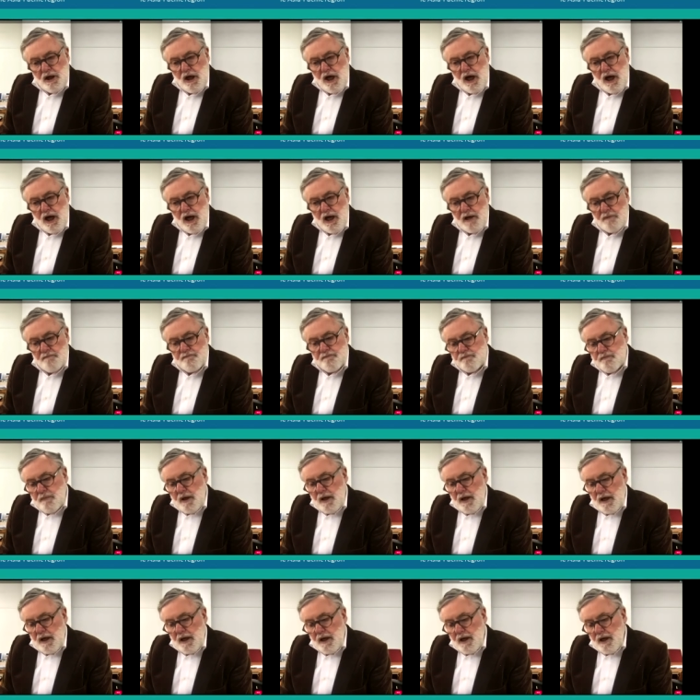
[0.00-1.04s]

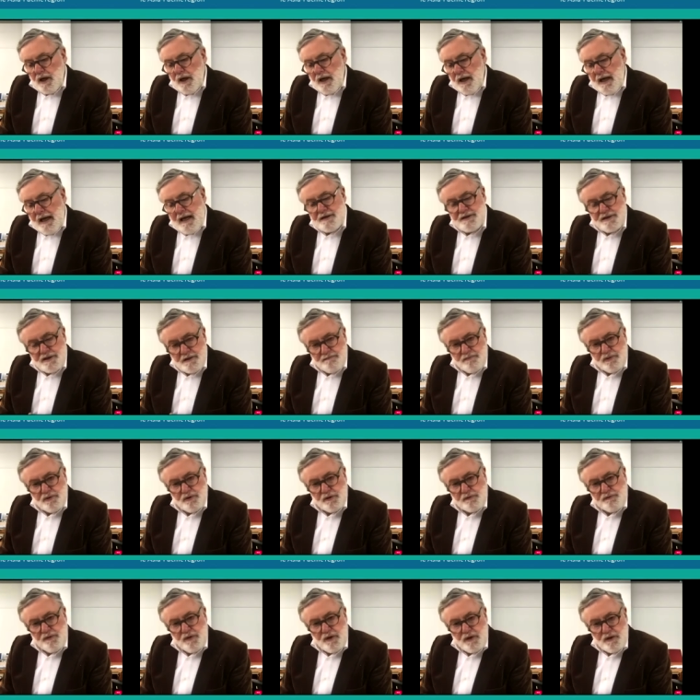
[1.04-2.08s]
asset
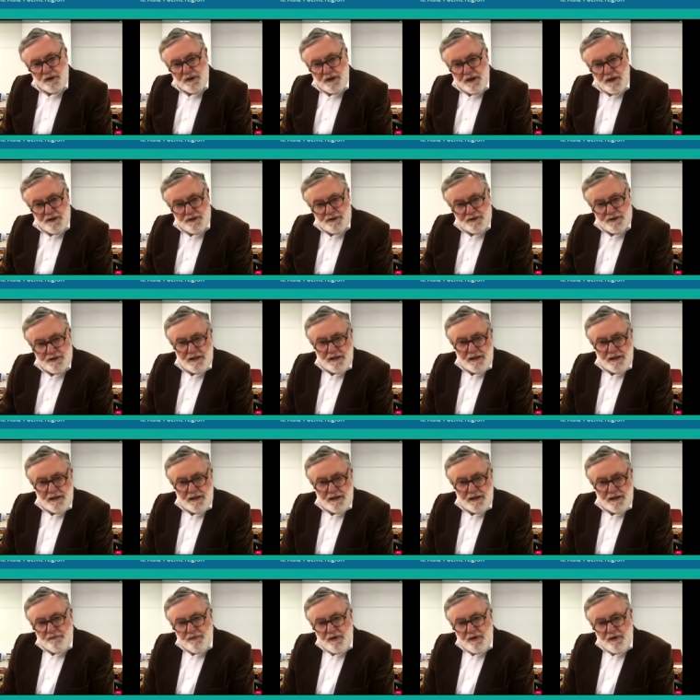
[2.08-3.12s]
portfolios
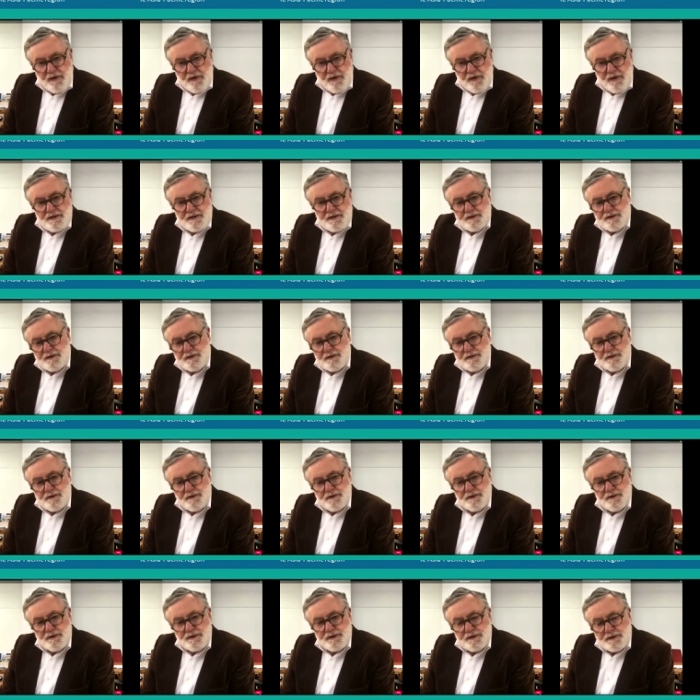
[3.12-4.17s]
in financial
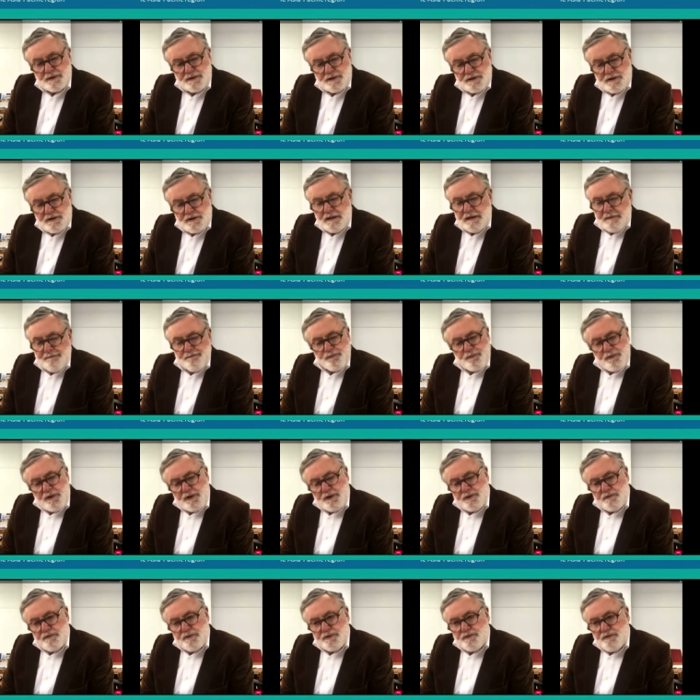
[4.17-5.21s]
institutions
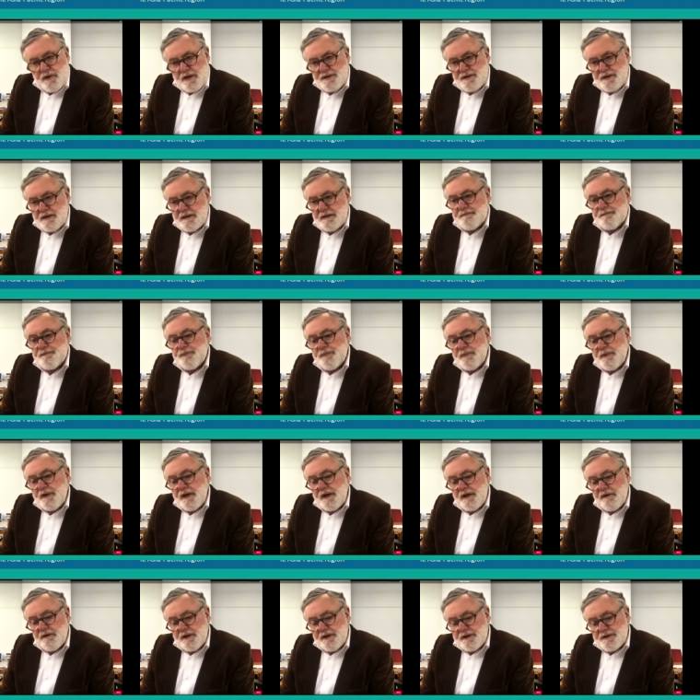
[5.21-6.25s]
into addressing
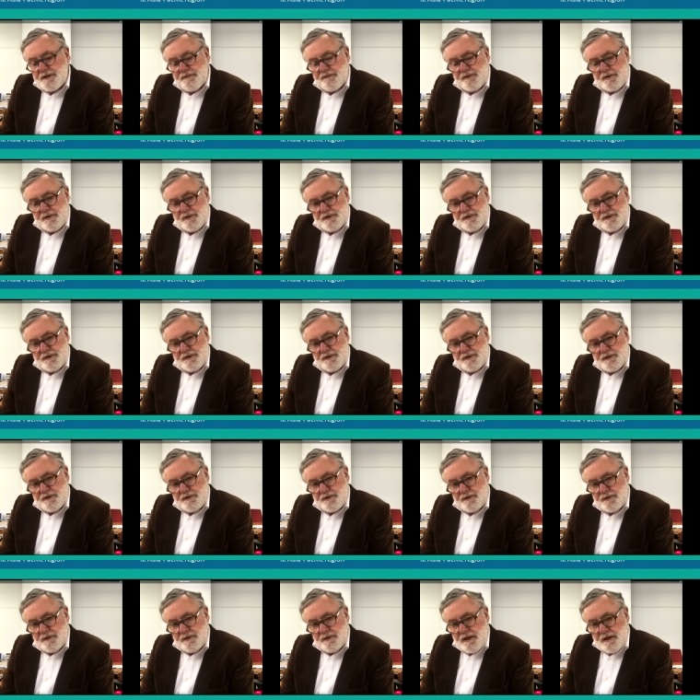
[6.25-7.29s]
areas of
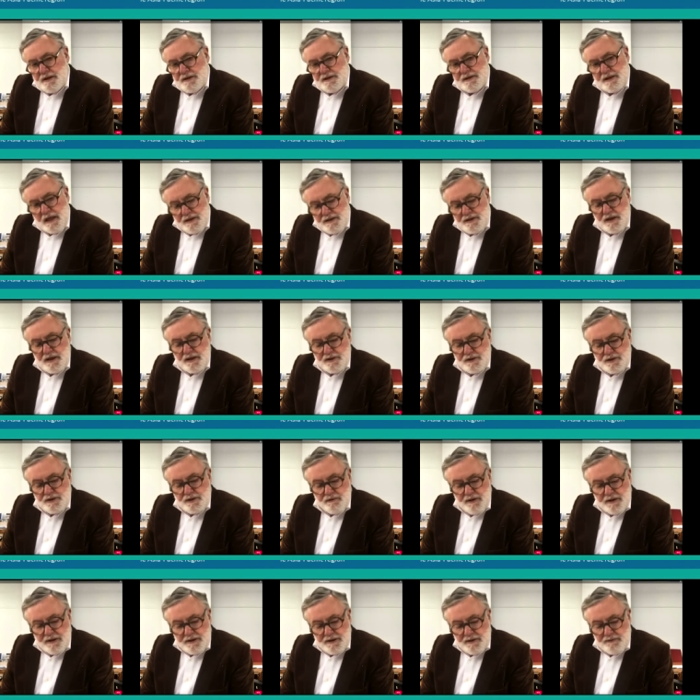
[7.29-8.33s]
concern such as
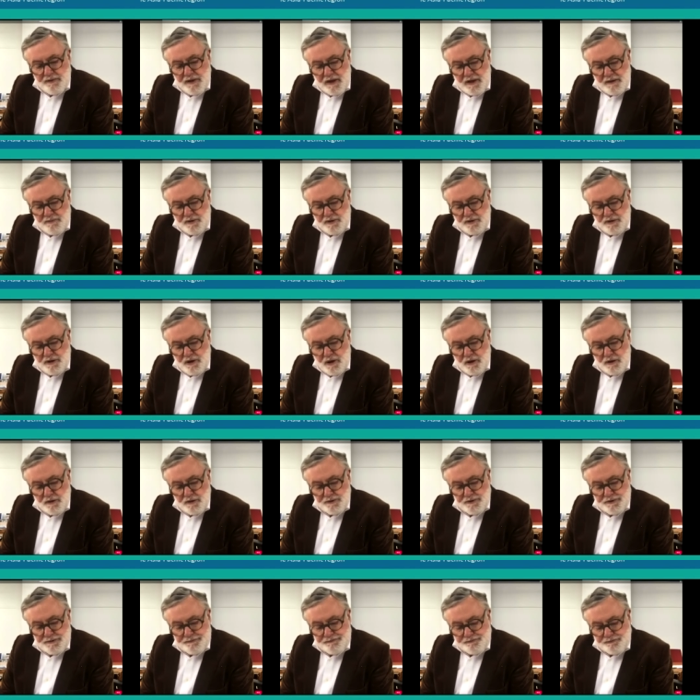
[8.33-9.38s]
UN development
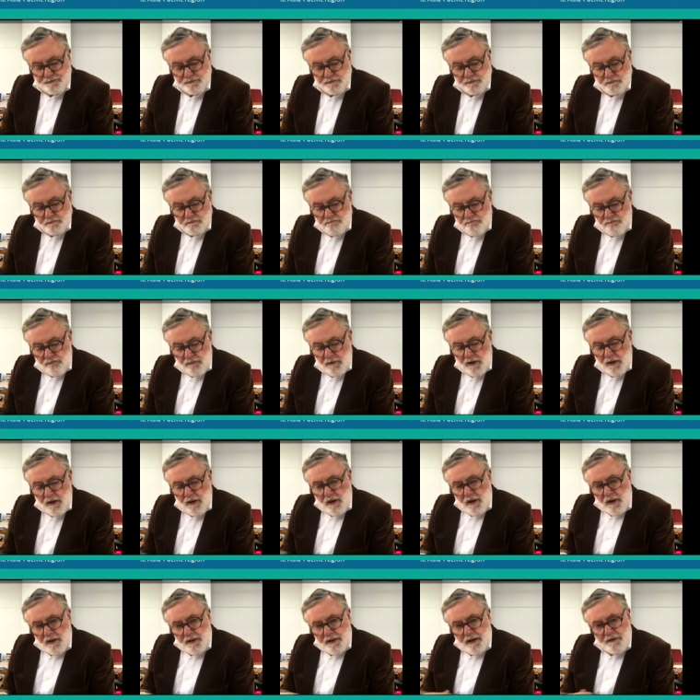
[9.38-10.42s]
goals?
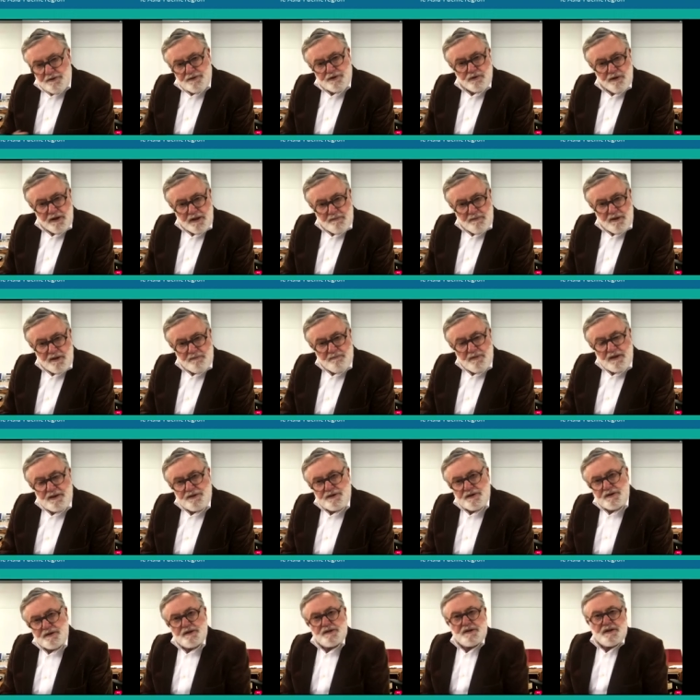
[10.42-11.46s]
Now, it's already been
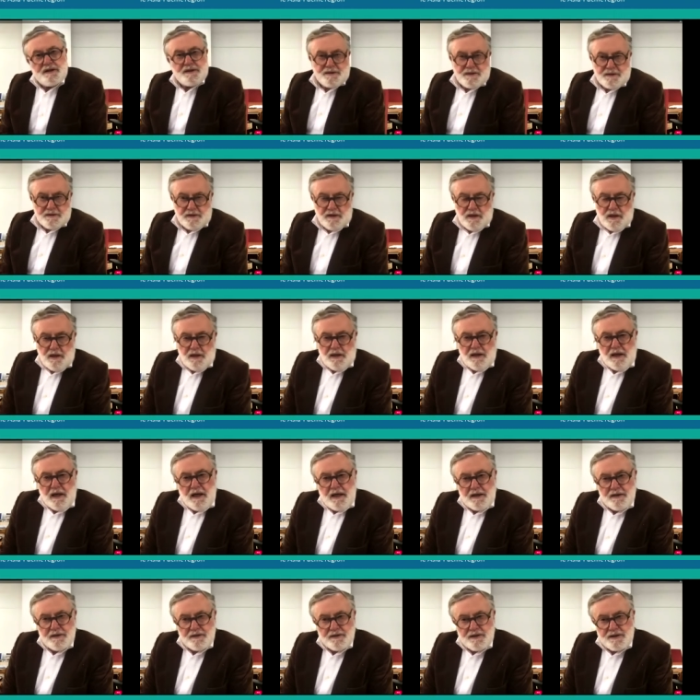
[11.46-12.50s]
mentioned that
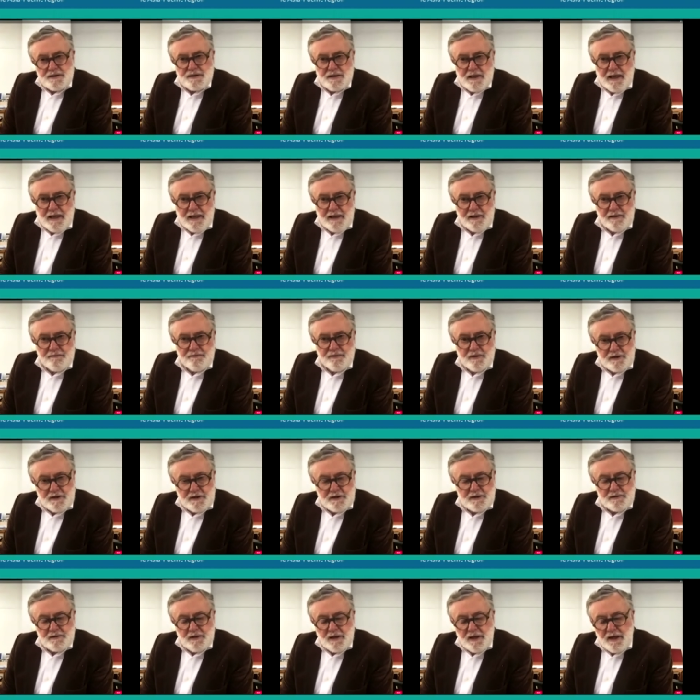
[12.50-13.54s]
that the scale of
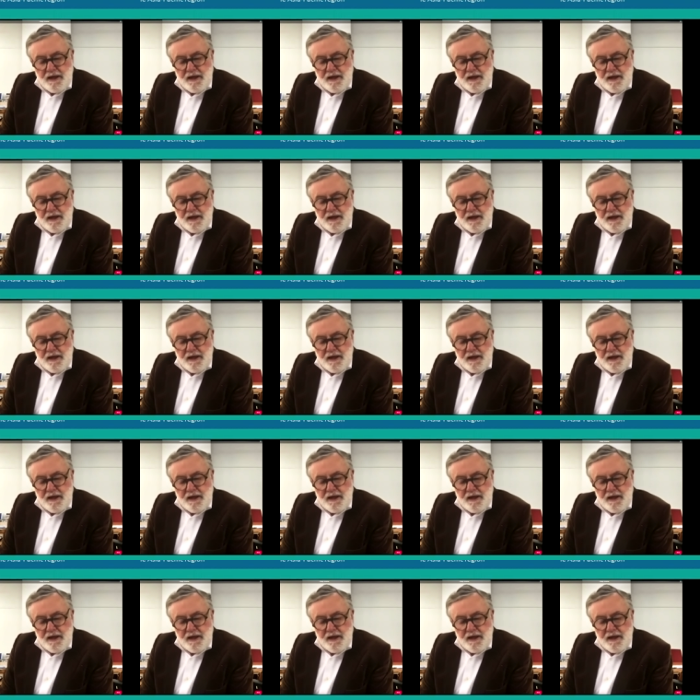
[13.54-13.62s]
the